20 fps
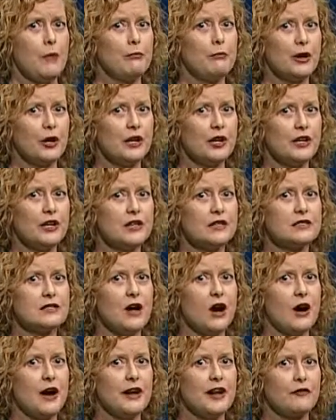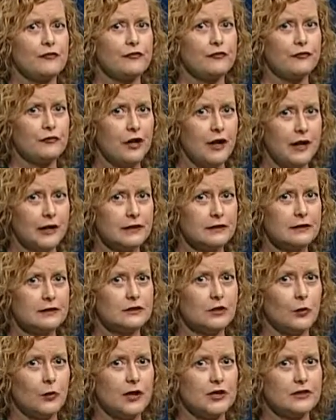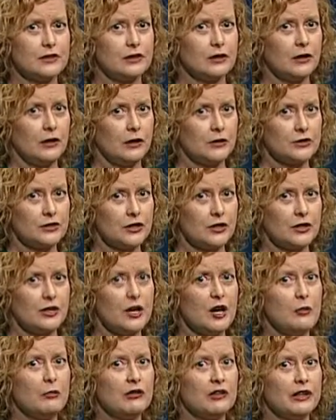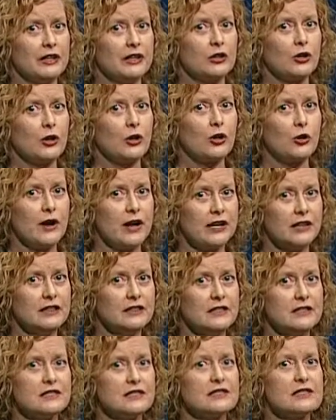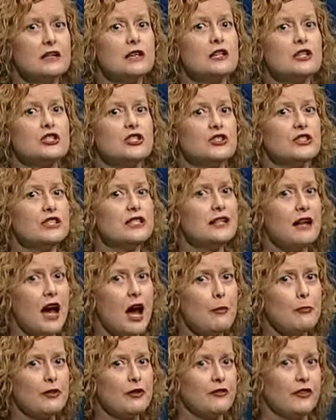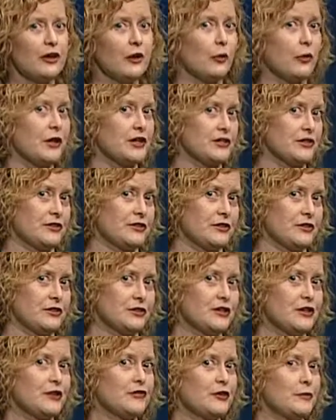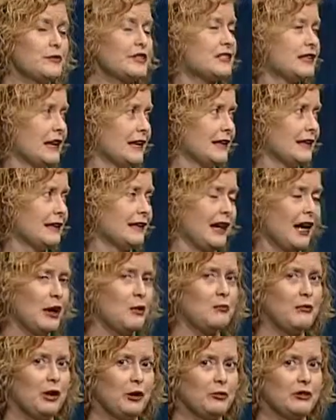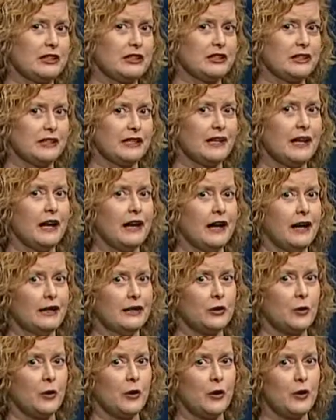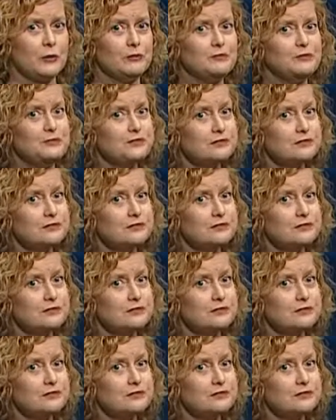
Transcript: Burqas are an affront to Western culture. Political correctness should not prevent Westerners from stating that publicly, unquote.